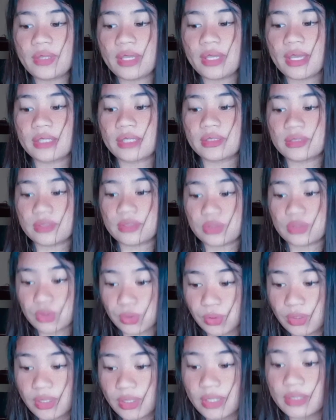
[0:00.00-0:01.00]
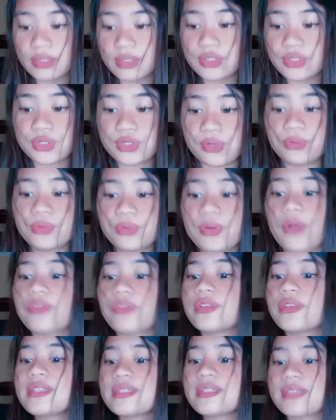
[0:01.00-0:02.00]
and took the stone around
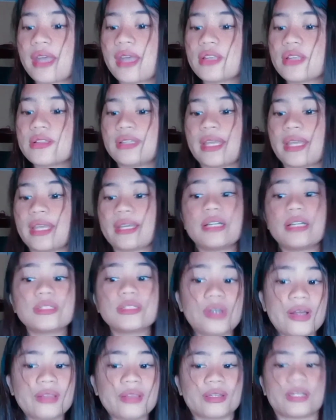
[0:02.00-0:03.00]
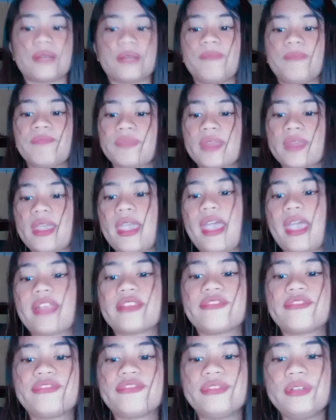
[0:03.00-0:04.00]
his neck like a collar, and
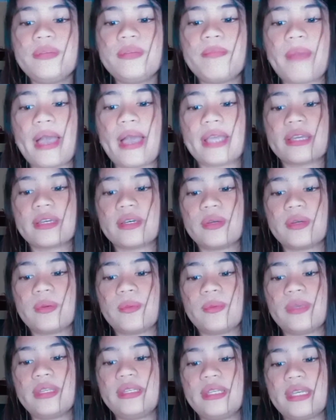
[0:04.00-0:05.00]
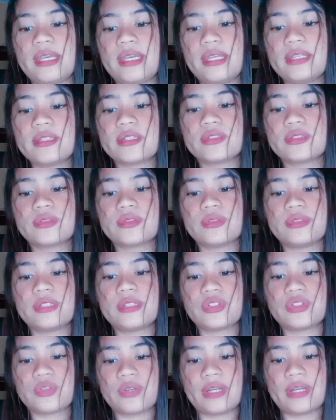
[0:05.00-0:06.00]
flew back with it to the
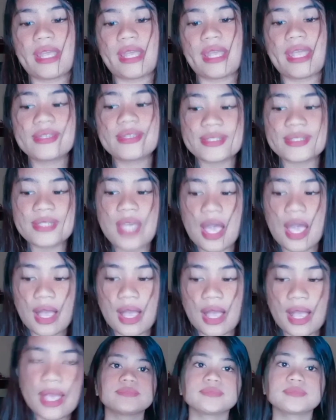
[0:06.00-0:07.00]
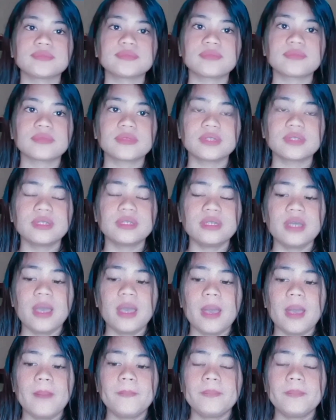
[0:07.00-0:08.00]
great and sound.
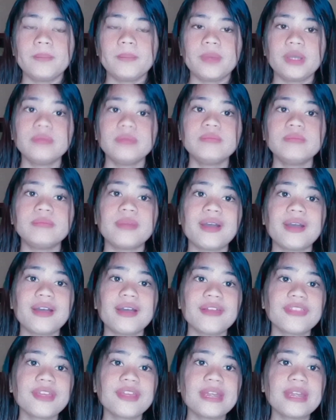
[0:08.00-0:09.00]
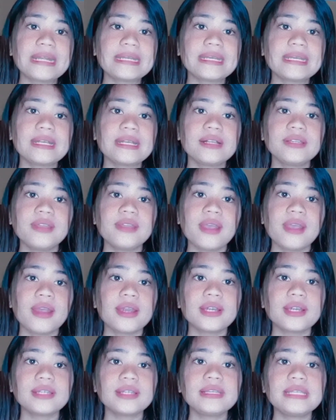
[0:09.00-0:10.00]
My mother killed her
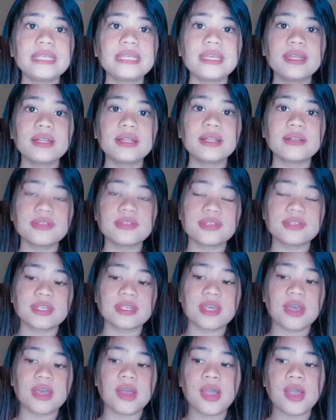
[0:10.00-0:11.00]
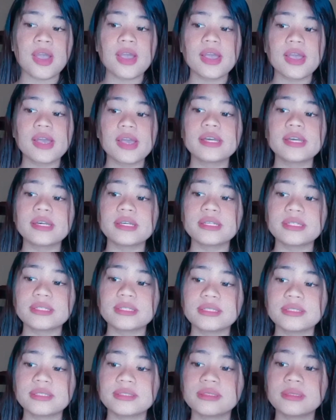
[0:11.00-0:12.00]
little
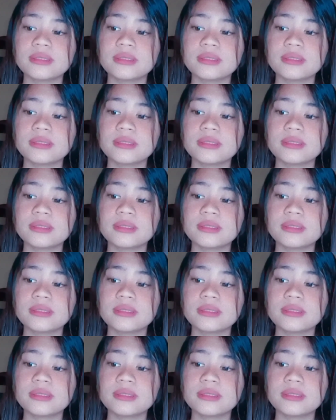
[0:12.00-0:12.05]
son.